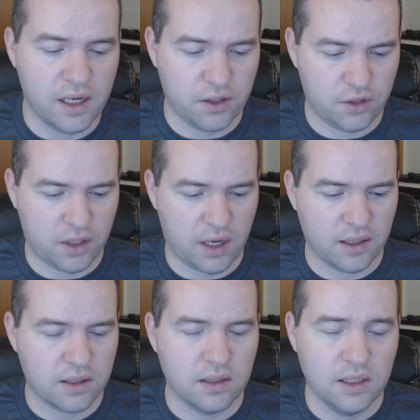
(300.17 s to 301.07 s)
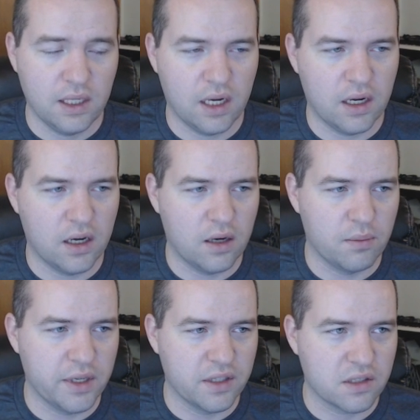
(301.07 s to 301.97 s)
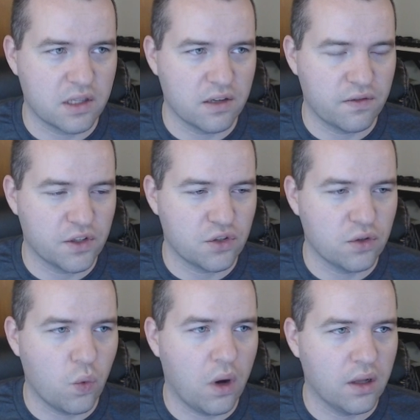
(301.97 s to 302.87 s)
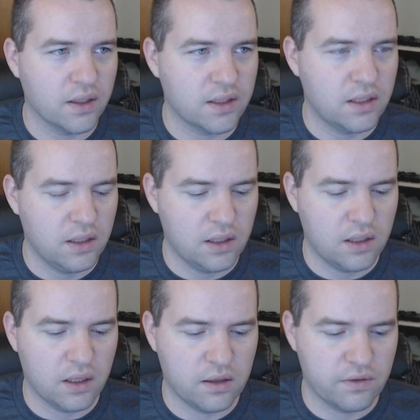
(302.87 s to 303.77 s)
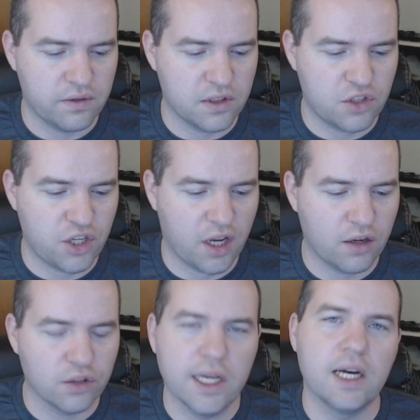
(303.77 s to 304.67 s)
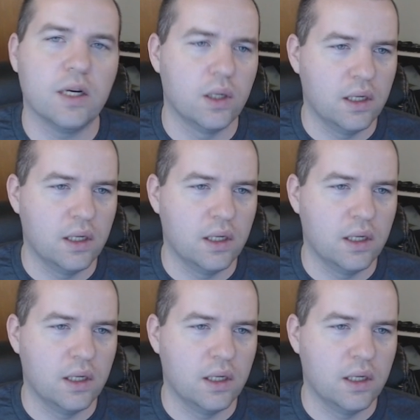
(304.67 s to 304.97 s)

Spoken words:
guys, is the official wallet of this channel now.